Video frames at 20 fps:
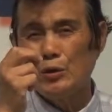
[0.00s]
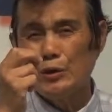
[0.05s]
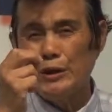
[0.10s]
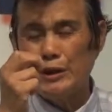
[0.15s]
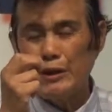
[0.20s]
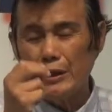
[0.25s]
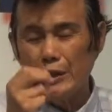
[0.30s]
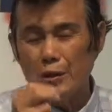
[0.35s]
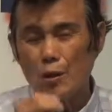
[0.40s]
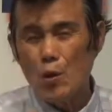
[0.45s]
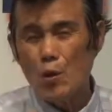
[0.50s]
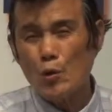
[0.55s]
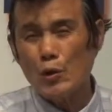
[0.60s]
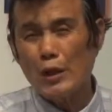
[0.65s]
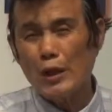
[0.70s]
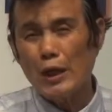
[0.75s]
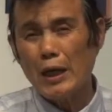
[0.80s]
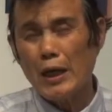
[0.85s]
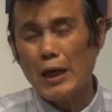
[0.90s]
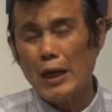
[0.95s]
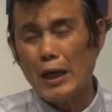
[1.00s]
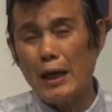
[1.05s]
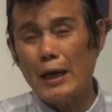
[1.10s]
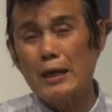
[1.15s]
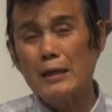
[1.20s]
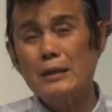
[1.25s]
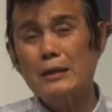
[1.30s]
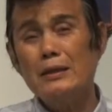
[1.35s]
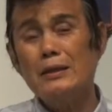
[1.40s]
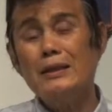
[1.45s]
Enoch
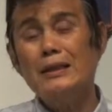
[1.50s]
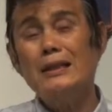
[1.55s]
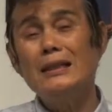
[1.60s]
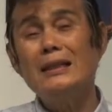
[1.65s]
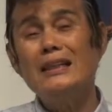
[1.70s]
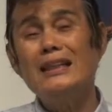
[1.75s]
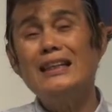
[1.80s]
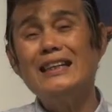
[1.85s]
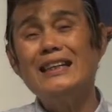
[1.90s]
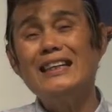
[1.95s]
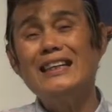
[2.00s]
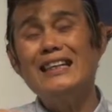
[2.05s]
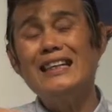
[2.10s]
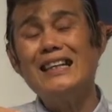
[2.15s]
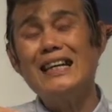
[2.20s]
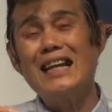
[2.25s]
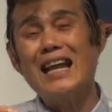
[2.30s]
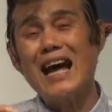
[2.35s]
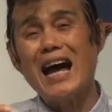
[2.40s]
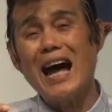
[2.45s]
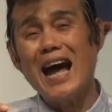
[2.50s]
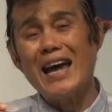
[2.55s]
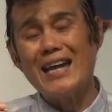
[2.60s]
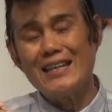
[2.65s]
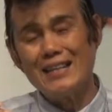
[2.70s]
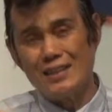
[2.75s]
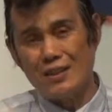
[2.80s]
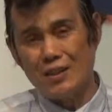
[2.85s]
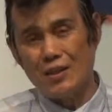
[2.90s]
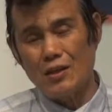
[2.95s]
and
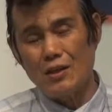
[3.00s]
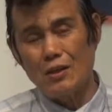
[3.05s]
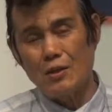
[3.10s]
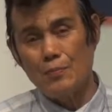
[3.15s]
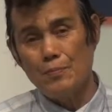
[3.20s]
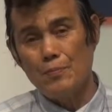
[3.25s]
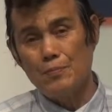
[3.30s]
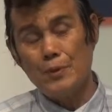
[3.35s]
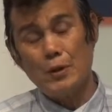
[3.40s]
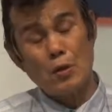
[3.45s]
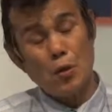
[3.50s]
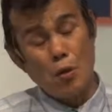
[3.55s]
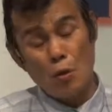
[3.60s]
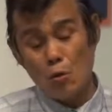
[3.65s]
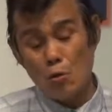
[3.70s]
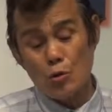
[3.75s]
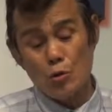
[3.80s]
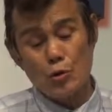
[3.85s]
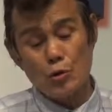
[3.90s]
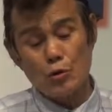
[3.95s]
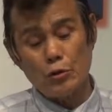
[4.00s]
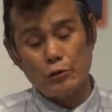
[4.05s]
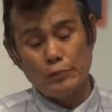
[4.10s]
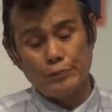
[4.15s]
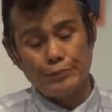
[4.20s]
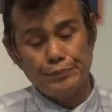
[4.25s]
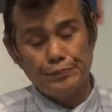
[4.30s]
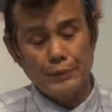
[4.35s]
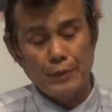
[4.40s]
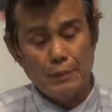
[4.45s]
Elijah. Because
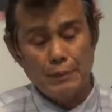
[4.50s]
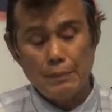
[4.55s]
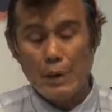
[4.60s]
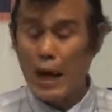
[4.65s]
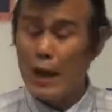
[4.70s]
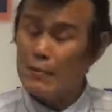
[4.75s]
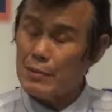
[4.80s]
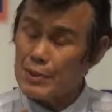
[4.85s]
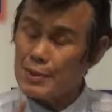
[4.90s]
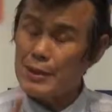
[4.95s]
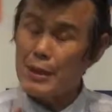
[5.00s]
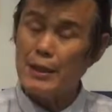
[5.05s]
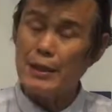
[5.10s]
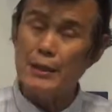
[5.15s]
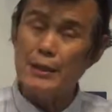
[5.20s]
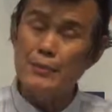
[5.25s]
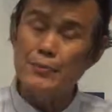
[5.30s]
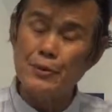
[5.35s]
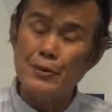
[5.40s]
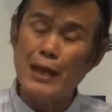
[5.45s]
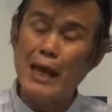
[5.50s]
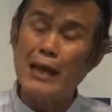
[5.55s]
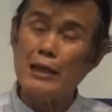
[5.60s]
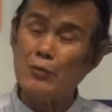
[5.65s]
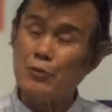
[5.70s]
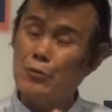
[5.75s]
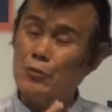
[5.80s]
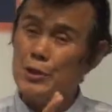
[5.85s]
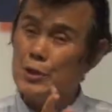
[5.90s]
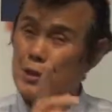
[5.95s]
Bible says, Hebrew nine
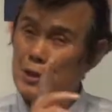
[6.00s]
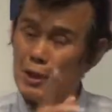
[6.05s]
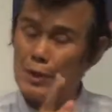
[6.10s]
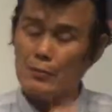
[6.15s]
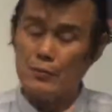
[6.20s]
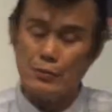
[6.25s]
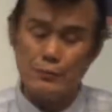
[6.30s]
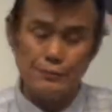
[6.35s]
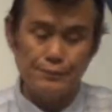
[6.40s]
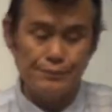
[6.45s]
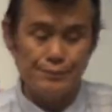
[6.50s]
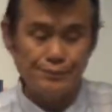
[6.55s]
twenty seven.